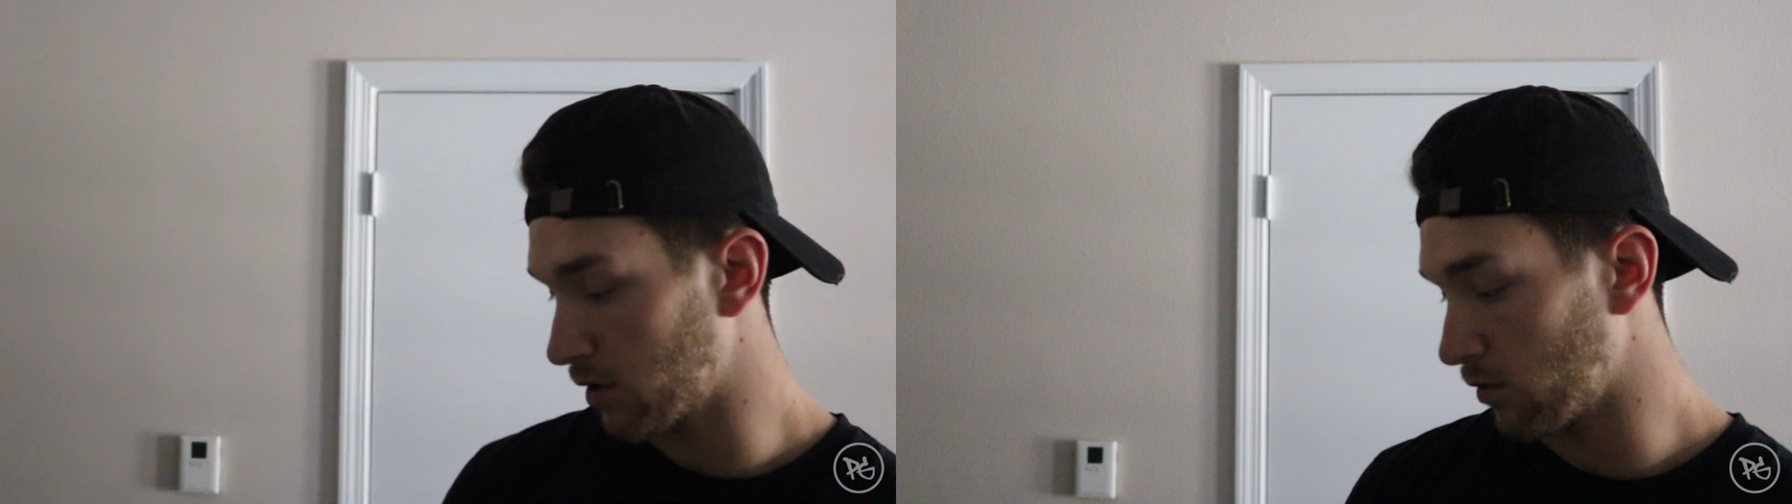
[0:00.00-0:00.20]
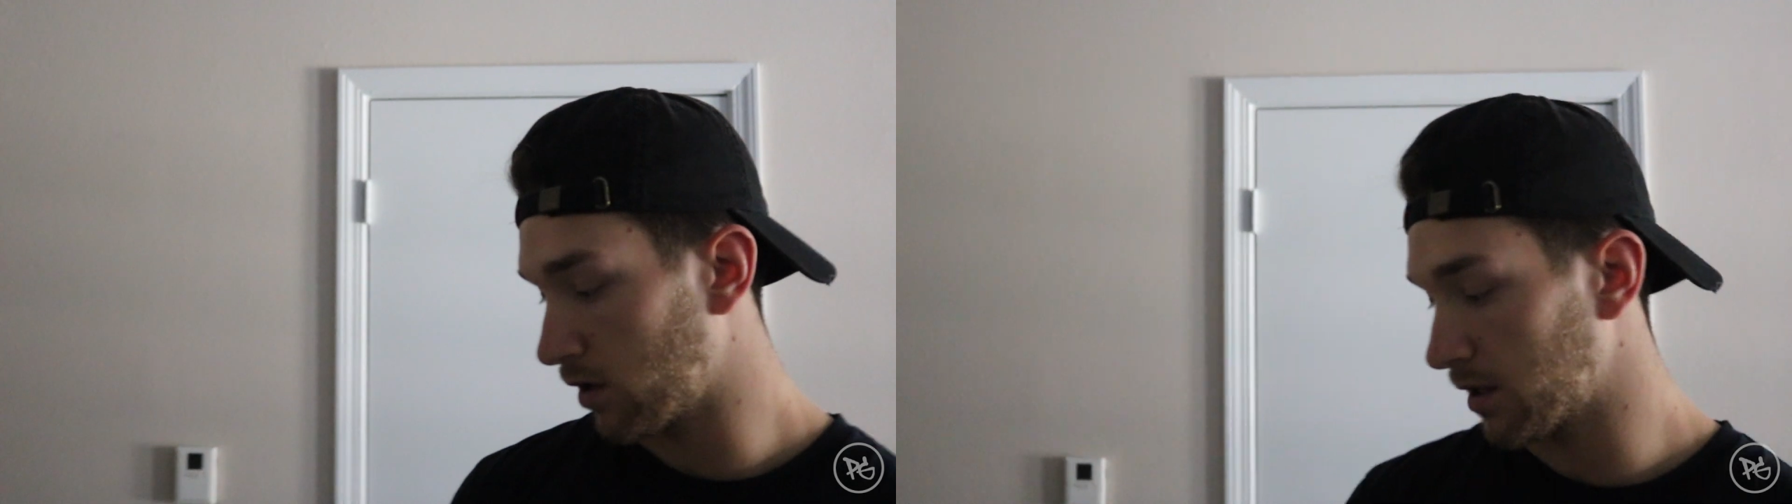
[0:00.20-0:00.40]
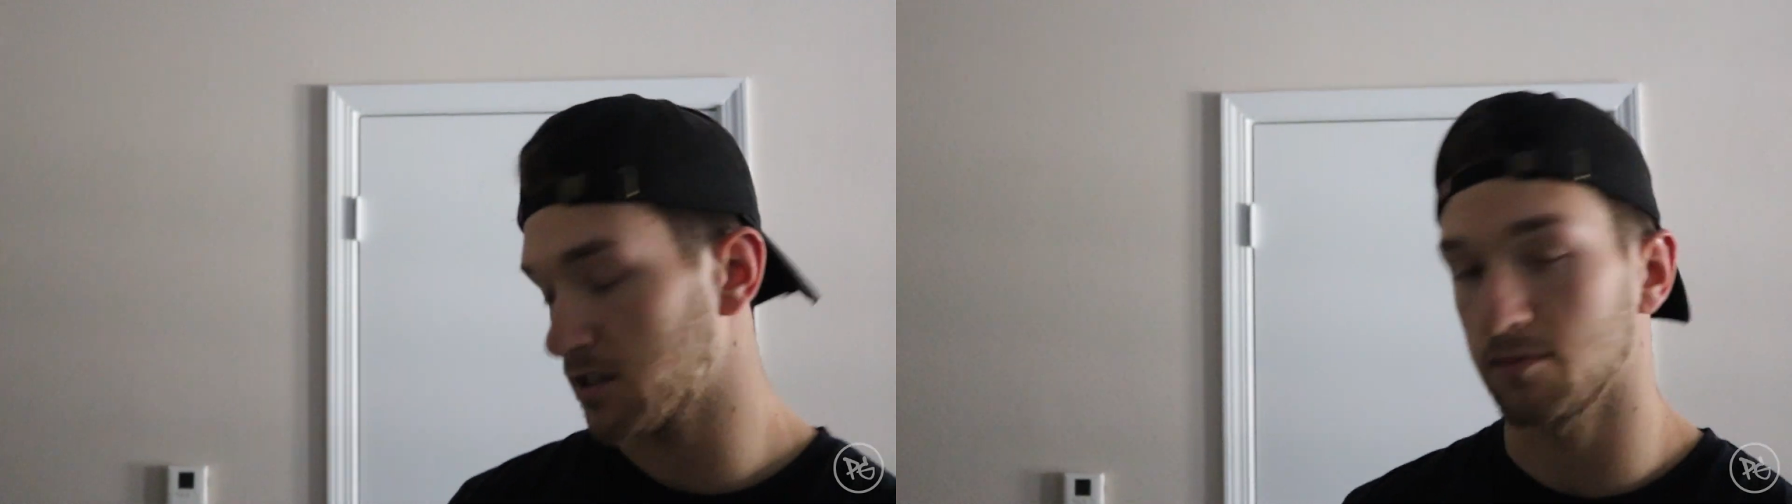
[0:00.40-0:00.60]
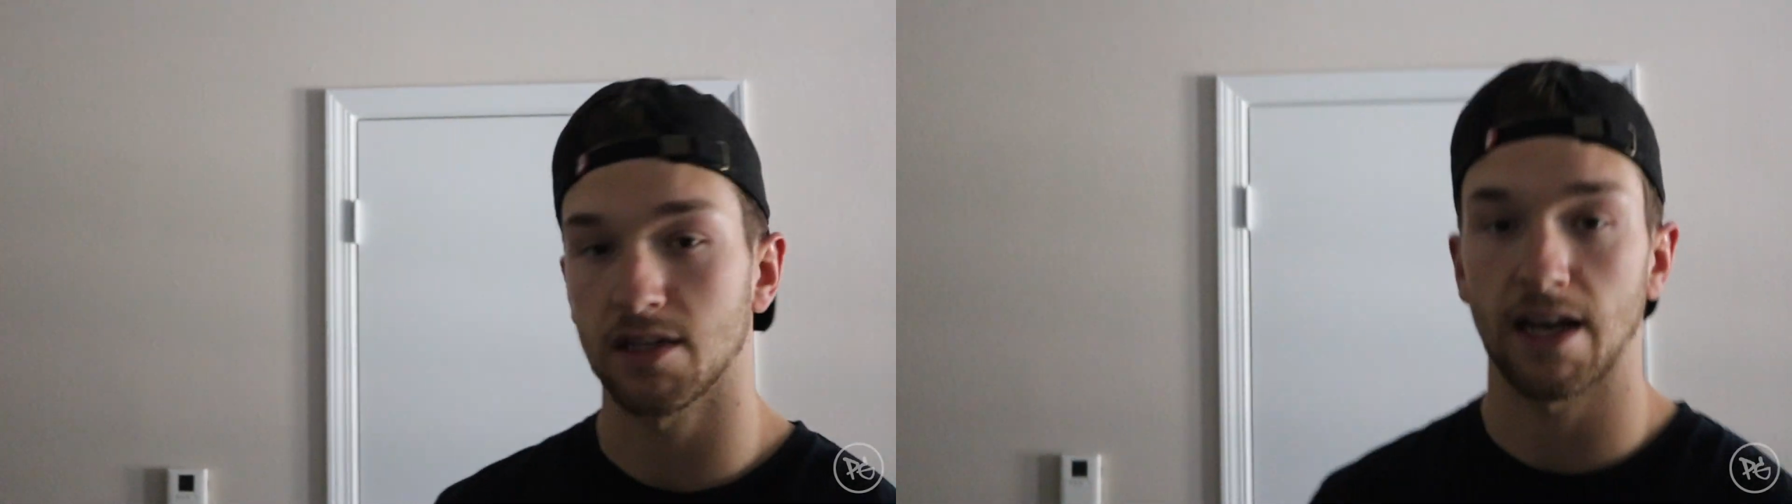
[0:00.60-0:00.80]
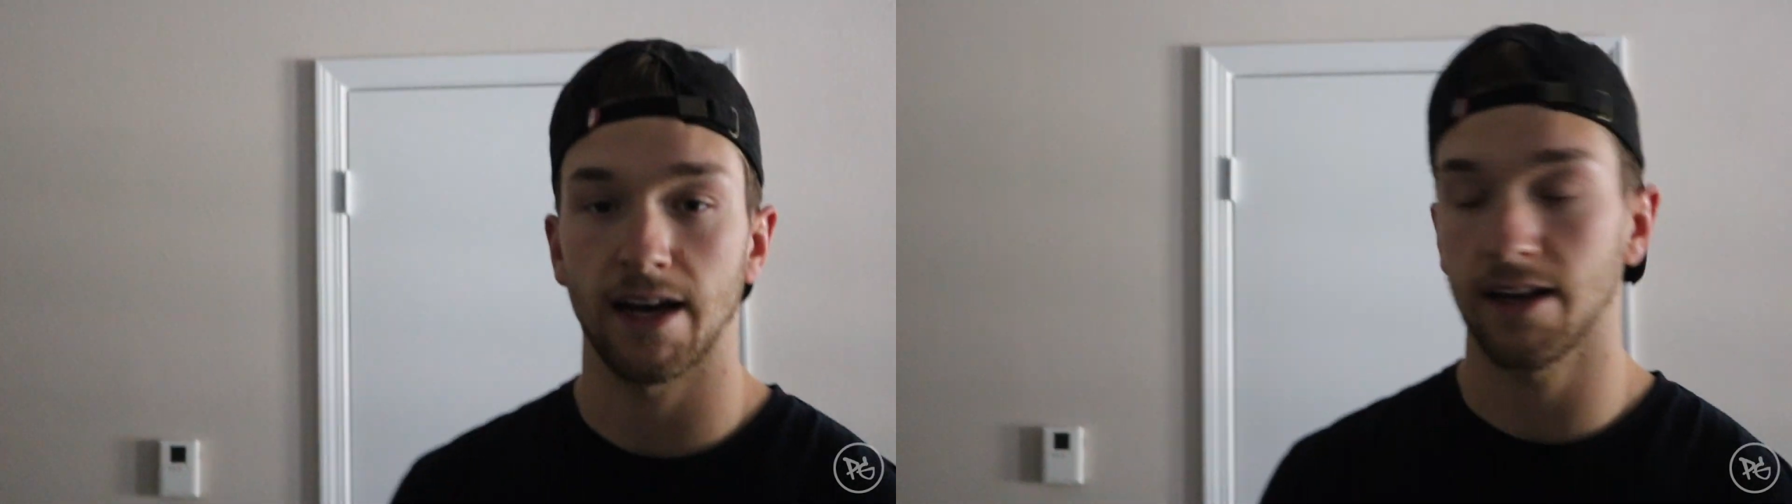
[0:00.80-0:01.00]
custom
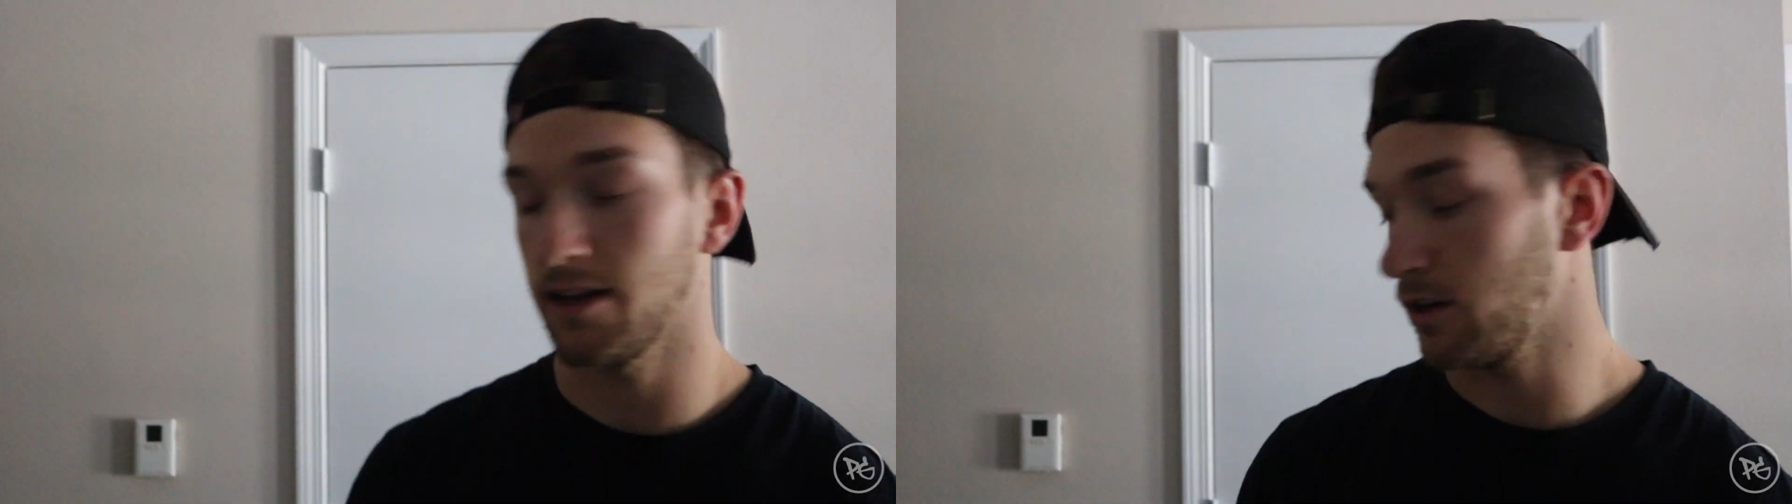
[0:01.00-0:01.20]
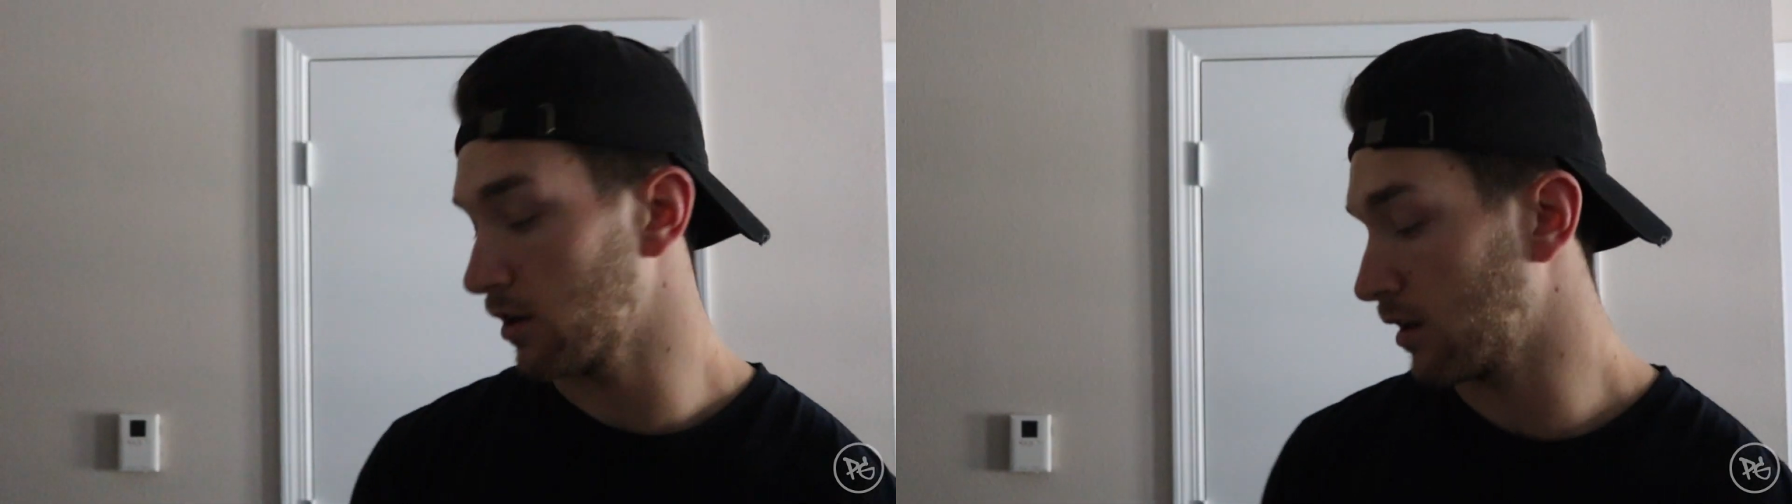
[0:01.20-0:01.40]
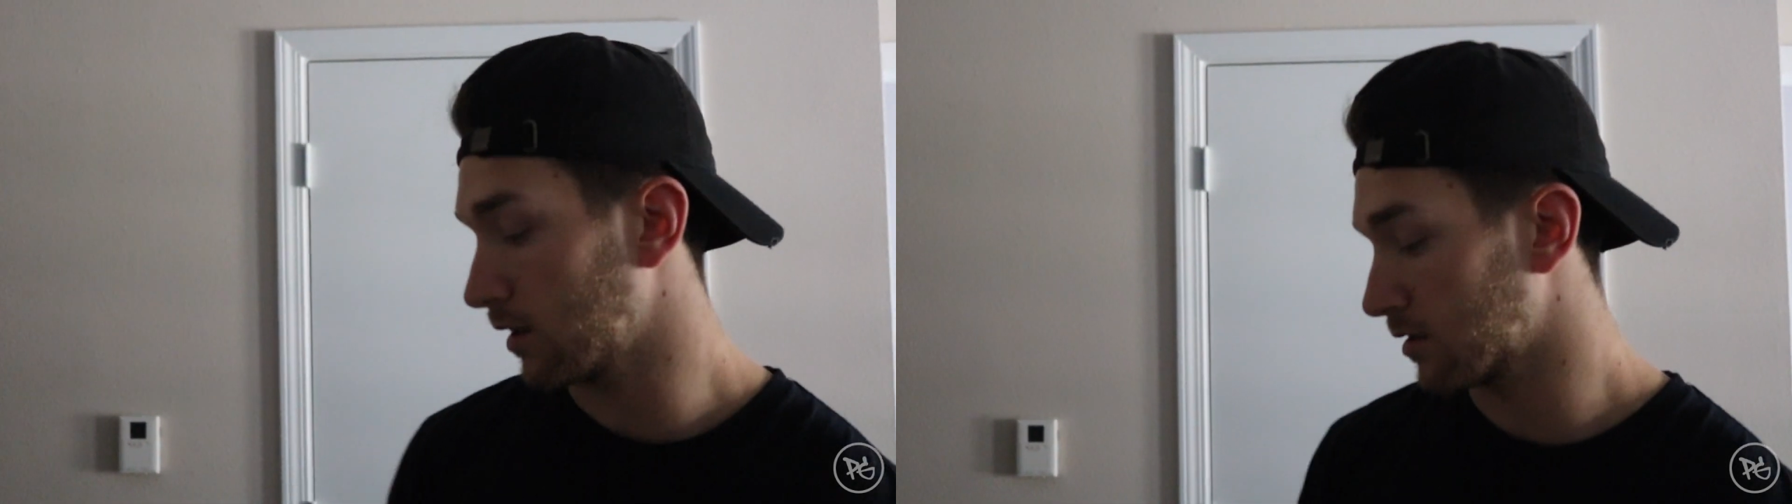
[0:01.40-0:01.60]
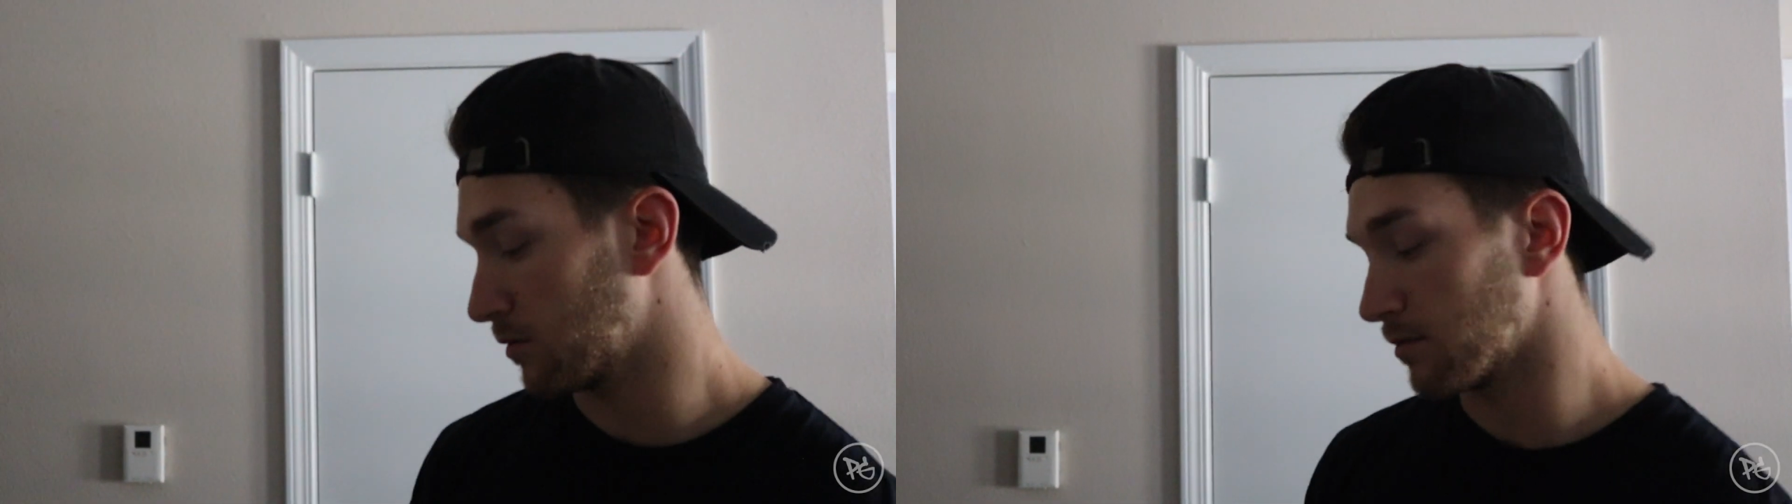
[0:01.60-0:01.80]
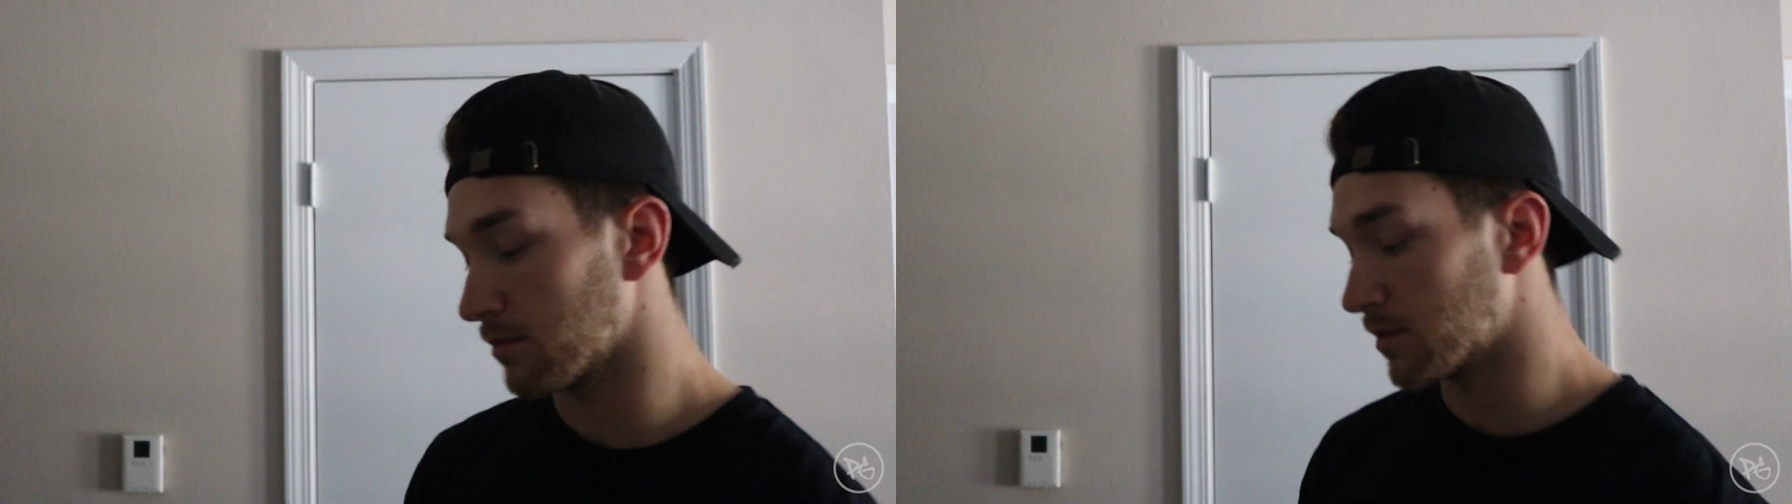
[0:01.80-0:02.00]
tagging or custom